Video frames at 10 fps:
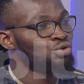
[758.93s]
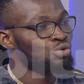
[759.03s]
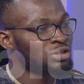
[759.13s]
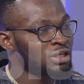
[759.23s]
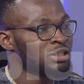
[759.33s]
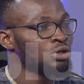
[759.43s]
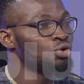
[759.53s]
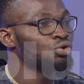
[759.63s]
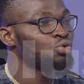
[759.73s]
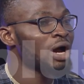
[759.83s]
You set a
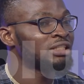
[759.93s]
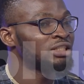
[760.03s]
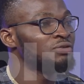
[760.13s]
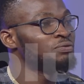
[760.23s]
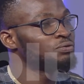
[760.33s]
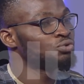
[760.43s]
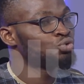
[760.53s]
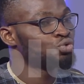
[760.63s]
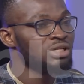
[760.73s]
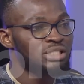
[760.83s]
goal to achieve
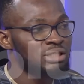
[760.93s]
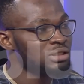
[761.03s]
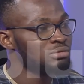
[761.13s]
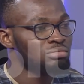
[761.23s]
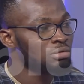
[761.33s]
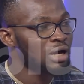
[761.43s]
20